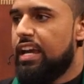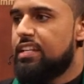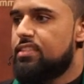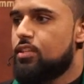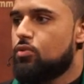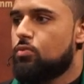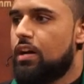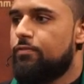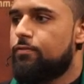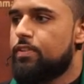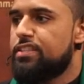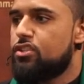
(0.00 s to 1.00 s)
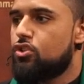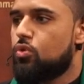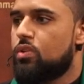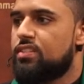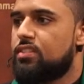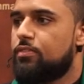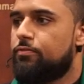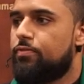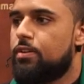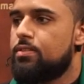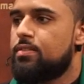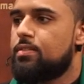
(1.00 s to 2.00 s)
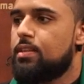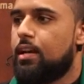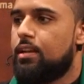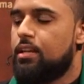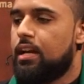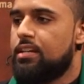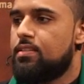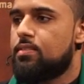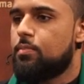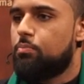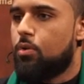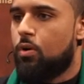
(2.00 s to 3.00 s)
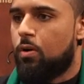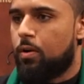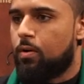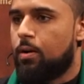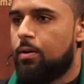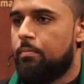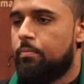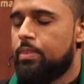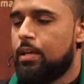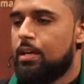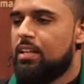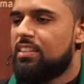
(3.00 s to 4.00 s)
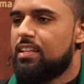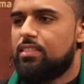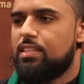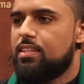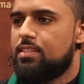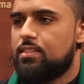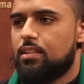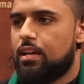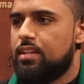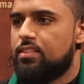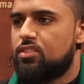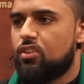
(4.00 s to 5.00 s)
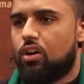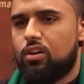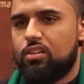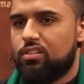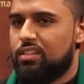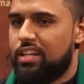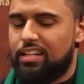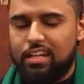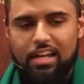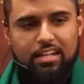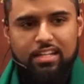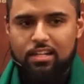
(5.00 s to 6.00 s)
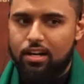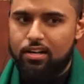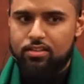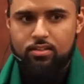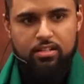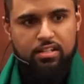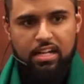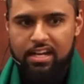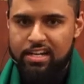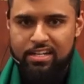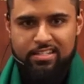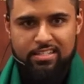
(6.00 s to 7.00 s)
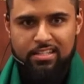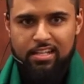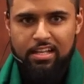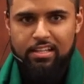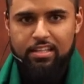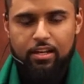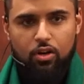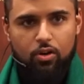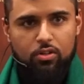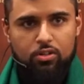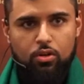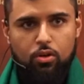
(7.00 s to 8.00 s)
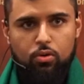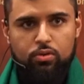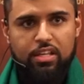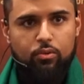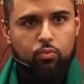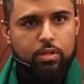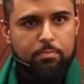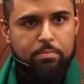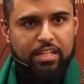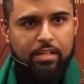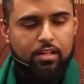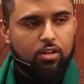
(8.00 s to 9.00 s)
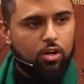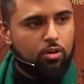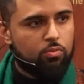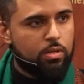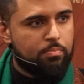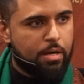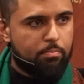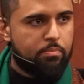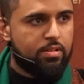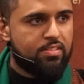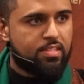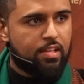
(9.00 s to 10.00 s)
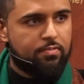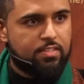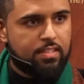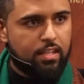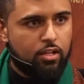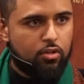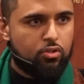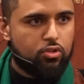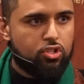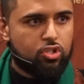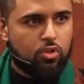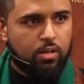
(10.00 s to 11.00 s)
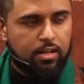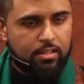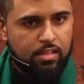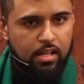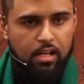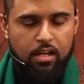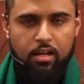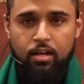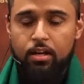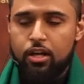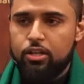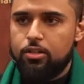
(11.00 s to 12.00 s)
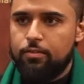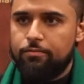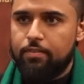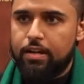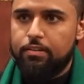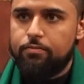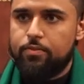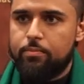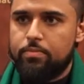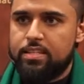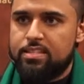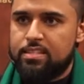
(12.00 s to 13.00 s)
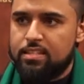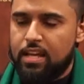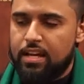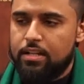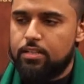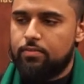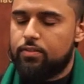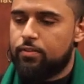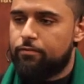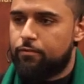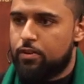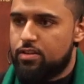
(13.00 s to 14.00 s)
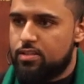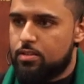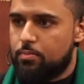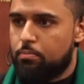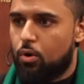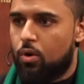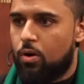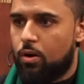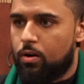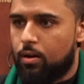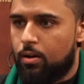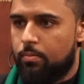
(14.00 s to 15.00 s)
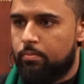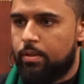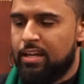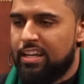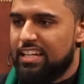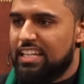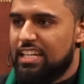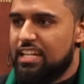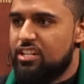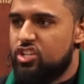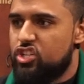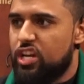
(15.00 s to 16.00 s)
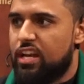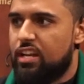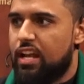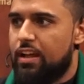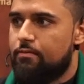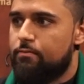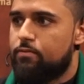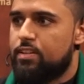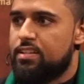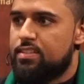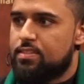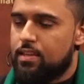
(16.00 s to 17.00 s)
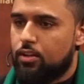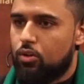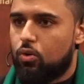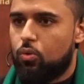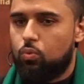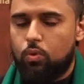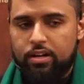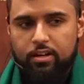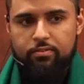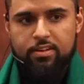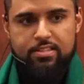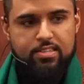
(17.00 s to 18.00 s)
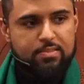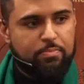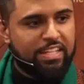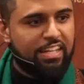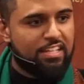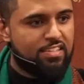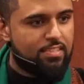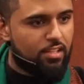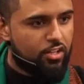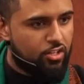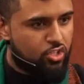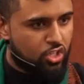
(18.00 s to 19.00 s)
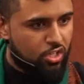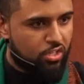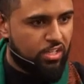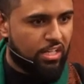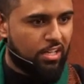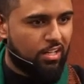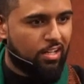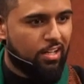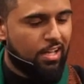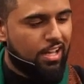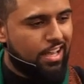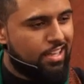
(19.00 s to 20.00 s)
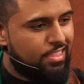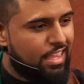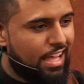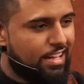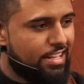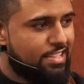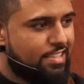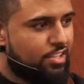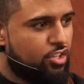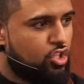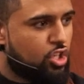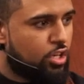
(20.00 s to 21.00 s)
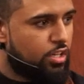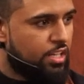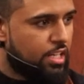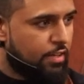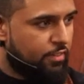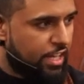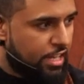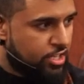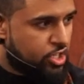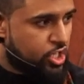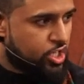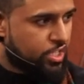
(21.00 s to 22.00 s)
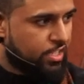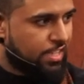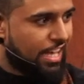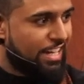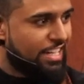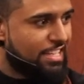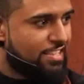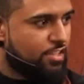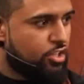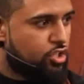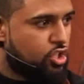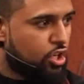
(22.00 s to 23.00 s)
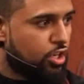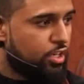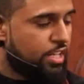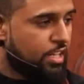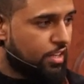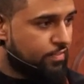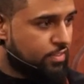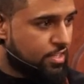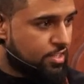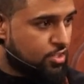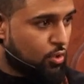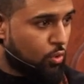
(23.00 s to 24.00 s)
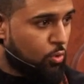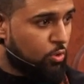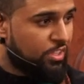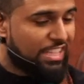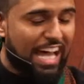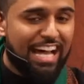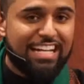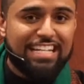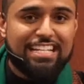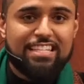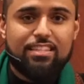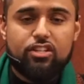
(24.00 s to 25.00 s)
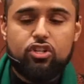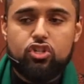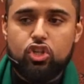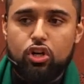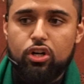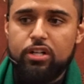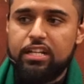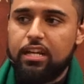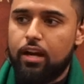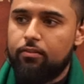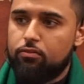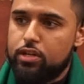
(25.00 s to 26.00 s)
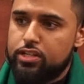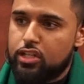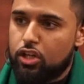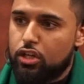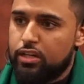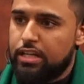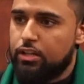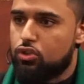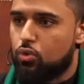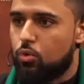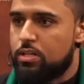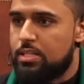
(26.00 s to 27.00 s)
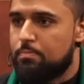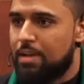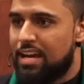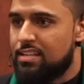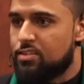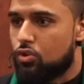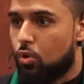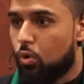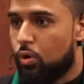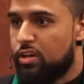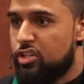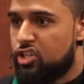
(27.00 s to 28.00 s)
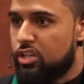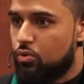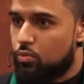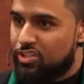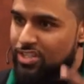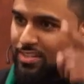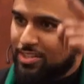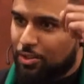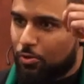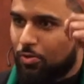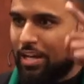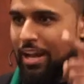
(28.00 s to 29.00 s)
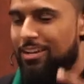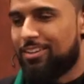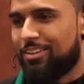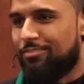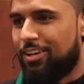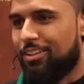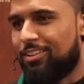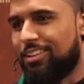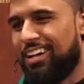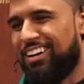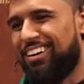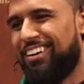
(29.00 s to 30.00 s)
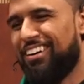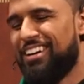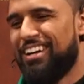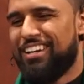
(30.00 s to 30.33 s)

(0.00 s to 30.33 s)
It's a reference towards the first 10 nights of Muharram. That these nights aren't like any other night. That although that we begin our remembrance of Sayyid al-Shuhada, you find from this night of the first of Muharram, each and every single one of us begins a journey. And that is the journey of ishq. That is the journey of the soul. That is the journey of returning towards man's origin, which is the creator of Allah.